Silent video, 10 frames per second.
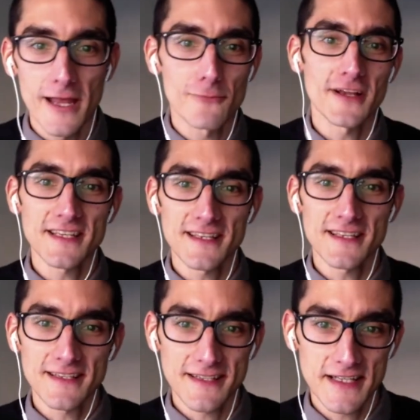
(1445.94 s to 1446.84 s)
By
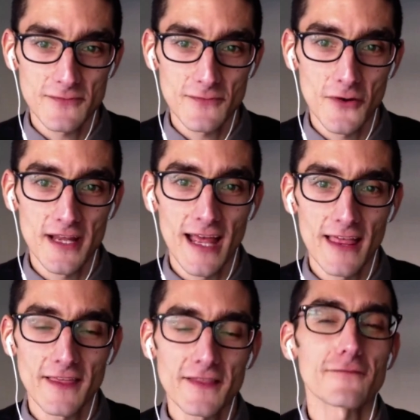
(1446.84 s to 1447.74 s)
embracing this testimony,
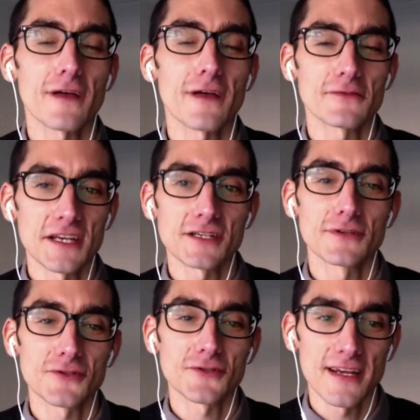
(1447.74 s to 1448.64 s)
I think the
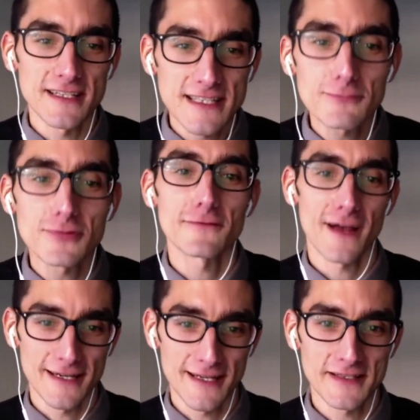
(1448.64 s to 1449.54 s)
foundation betrayed a
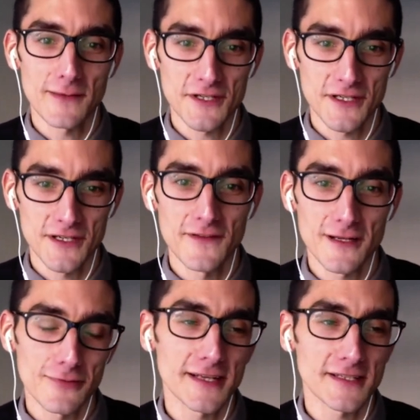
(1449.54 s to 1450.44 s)
simplified conception of
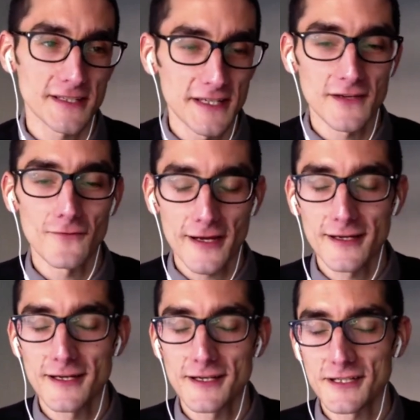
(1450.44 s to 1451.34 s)
the complexities of
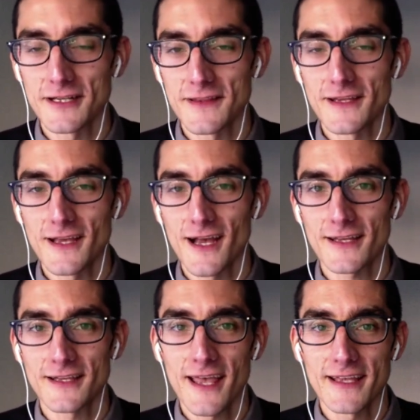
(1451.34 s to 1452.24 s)
recognition in the
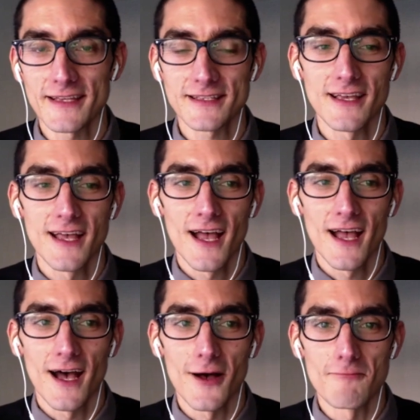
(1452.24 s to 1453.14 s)
Yaqui case.
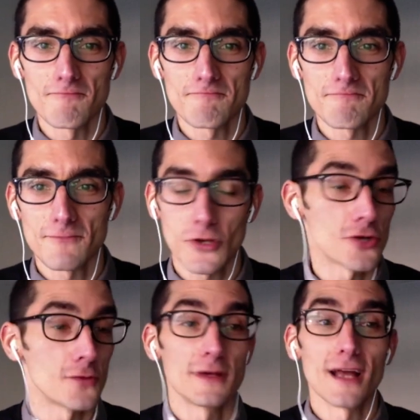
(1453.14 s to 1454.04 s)
Um,
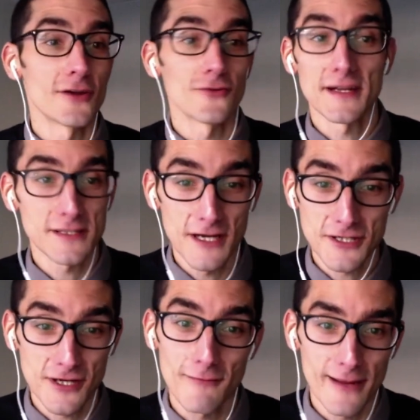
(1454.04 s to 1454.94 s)
could be an
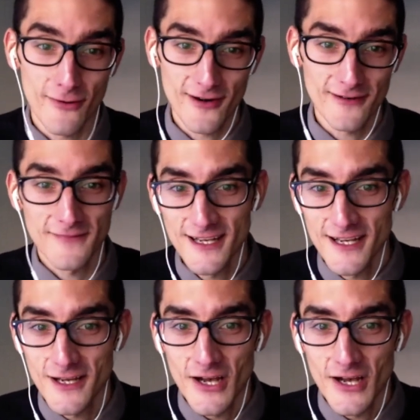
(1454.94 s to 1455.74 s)
underestimation on my part.